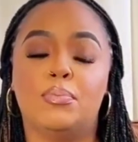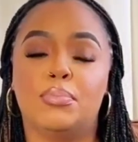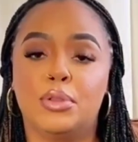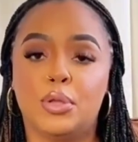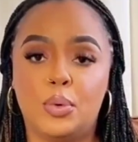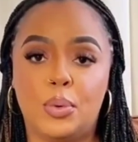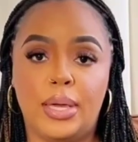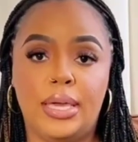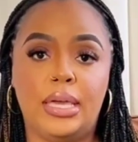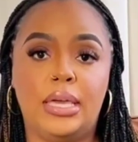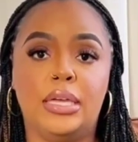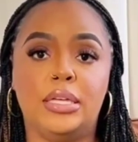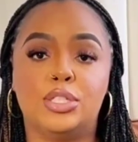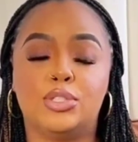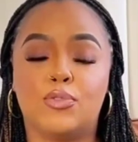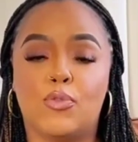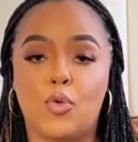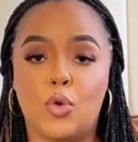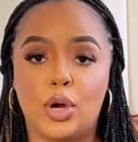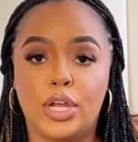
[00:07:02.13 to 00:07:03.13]
dignity
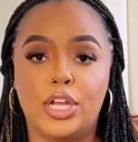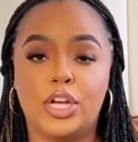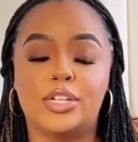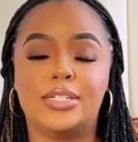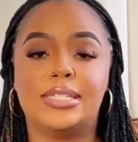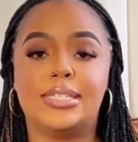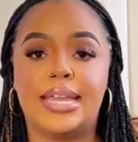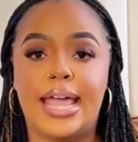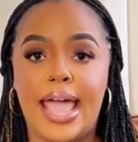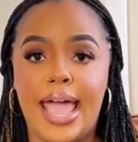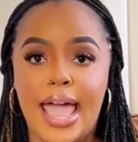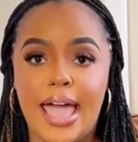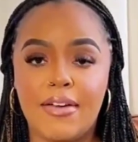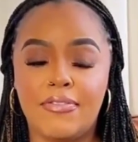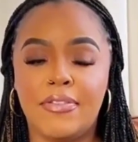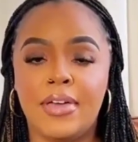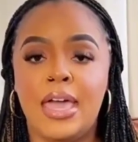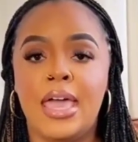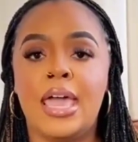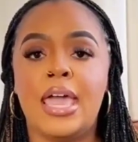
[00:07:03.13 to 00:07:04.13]
did more than protect
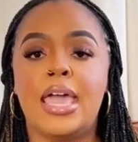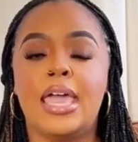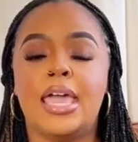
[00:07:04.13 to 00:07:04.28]
herself.